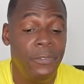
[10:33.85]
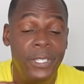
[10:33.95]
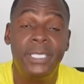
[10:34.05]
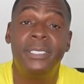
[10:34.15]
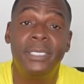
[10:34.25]

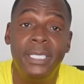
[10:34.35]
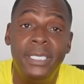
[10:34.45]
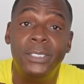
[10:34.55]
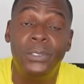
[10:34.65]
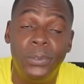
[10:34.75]
50 Cent
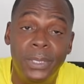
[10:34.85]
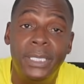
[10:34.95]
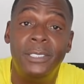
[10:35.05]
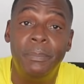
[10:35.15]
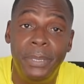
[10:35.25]
is doing
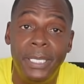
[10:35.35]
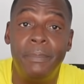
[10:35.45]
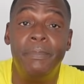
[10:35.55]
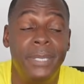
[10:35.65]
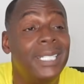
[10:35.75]
his
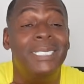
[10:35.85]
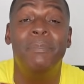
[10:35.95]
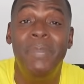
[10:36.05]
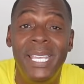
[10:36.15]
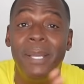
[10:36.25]
big his
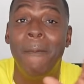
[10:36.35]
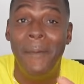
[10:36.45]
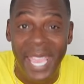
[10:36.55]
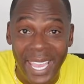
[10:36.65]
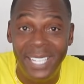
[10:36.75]
big
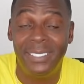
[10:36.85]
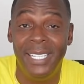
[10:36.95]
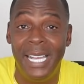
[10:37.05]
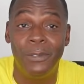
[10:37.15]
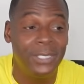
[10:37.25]
man
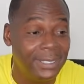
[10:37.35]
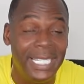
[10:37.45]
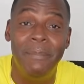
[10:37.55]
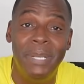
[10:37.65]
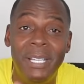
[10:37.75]
thing. I was going to
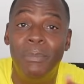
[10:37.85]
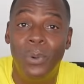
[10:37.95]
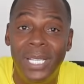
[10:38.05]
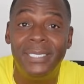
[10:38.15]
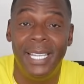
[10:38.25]
say big
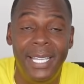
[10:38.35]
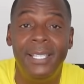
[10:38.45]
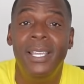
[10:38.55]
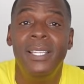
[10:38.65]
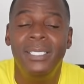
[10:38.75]
boy thing.